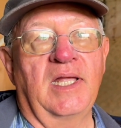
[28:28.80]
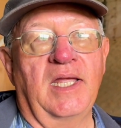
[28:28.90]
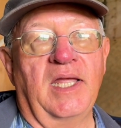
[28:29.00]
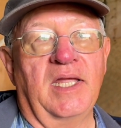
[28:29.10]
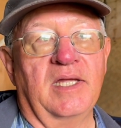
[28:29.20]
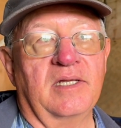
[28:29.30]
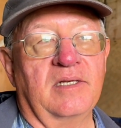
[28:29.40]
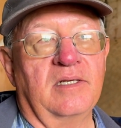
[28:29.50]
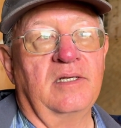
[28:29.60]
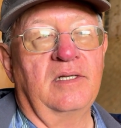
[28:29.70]

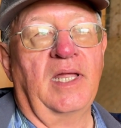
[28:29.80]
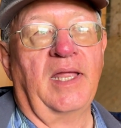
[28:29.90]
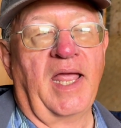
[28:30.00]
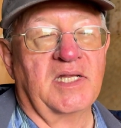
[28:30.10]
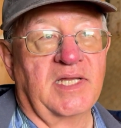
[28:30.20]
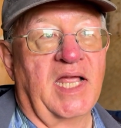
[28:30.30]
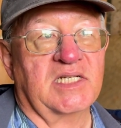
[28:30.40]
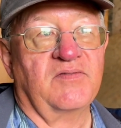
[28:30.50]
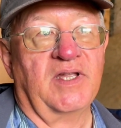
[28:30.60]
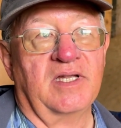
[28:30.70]
and
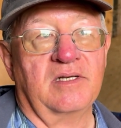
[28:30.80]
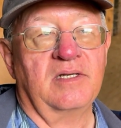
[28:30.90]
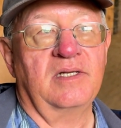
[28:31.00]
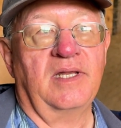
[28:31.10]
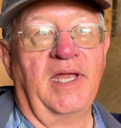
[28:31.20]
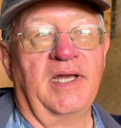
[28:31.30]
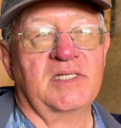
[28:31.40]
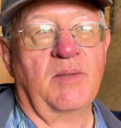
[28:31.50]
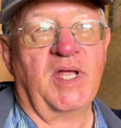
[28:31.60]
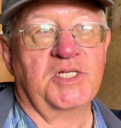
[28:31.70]
as fed. And
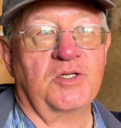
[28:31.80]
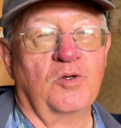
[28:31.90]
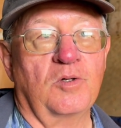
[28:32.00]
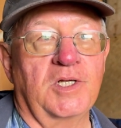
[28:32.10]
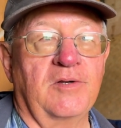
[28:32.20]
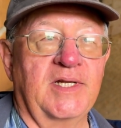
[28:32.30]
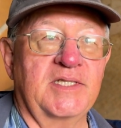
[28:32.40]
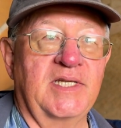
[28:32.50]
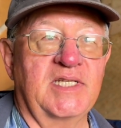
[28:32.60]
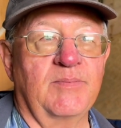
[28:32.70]
as I mentioned earlier,
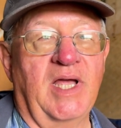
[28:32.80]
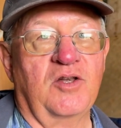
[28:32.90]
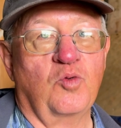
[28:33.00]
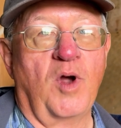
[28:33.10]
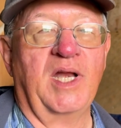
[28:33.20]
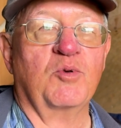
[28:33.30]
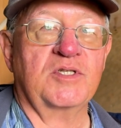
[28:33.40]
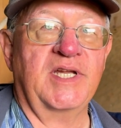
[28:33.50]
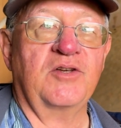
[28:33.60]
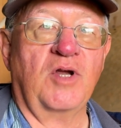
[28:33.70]
it's about
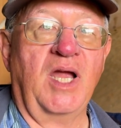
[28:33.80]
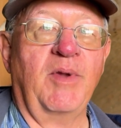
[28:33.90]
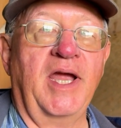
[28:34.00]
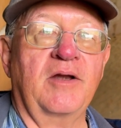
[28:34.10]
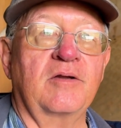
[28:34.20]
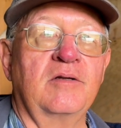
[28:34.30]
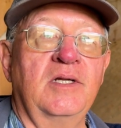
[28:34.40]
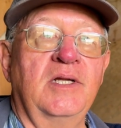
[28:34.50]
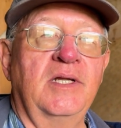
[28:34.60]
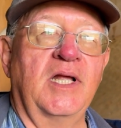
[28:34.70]
20% dry matter,
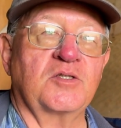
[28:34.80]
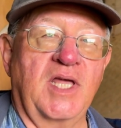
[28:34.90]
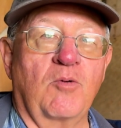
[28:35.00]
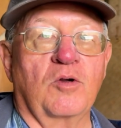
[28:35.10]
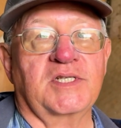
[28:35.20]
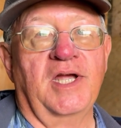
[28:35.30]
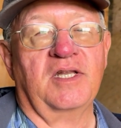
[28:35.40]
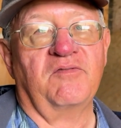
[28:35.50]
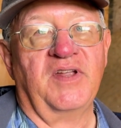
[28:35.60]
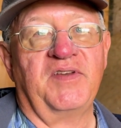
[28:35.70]
and so that works out
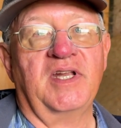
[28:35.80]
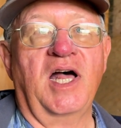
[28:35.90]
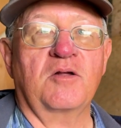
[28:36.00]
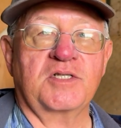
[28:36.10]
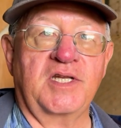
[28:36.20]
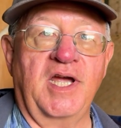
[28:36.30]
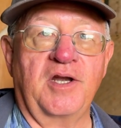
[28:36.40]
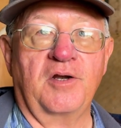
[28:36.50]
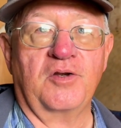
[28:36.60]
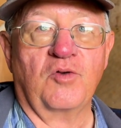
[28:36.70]
to $50 a ton
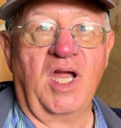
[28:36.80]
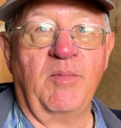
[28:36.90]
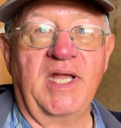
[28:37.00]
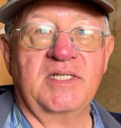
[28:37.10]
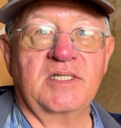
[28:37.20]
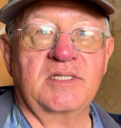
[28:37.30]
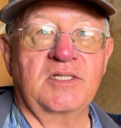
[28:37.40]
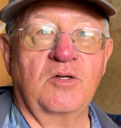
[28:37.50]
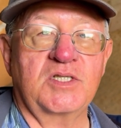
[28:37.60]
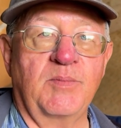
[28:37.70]
on a dry basis.
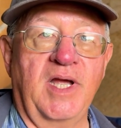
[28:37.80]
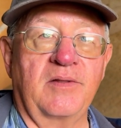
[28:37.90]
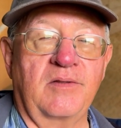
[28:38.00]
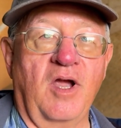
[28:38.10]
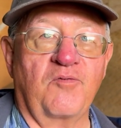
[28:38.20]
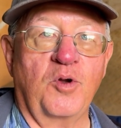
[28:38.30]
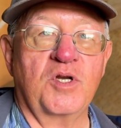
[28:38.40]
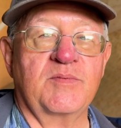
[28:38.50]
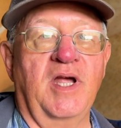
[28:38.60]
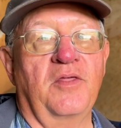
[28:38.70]
So our fruit
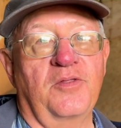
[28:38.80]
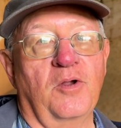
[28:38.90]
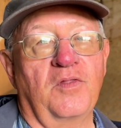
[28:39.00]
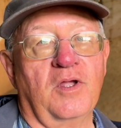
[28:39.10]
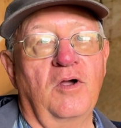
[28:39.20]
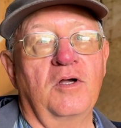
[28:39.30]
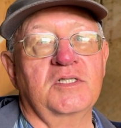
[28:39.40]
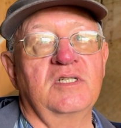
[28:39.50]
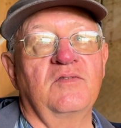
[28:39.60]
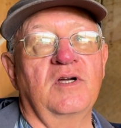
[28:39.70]
is about a third the
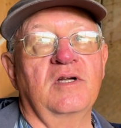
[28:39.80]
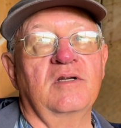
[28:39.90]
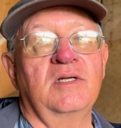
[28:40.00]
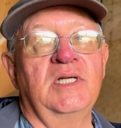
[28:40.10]
cost of our